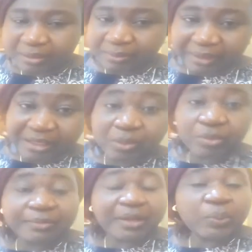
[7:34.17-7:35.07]
and, and
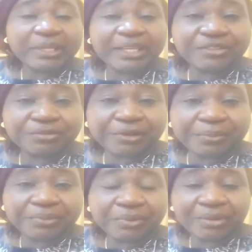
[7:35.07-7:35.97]
with my weekends
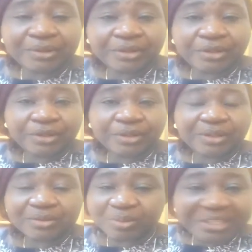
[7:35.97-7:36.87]
rep.
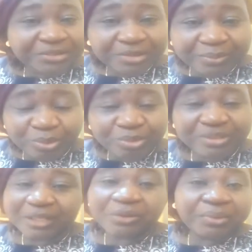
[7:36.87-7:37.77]
The weekends rep
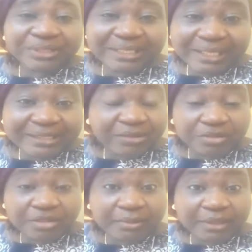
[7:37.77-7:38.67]
knows that nobody likes
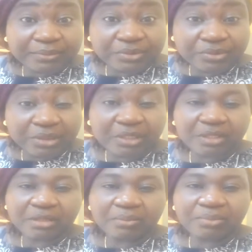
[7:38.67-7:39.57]
customer
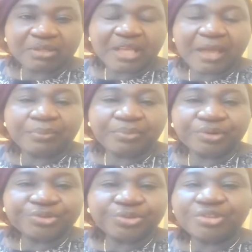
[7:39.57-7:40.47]
Abisoye, but I'm
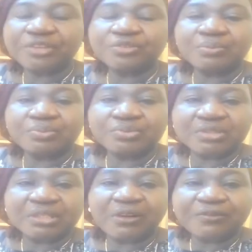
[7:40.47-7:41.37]
also trying to
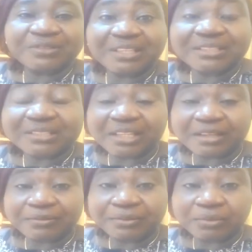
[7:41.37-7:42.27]
boost the confidence
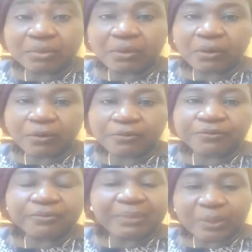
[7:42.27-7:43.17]
level
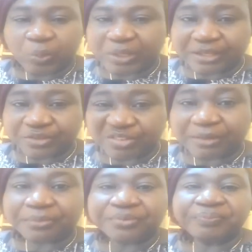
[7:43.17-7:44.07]
of my weekends
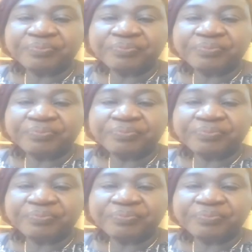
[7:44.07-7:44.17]
rep.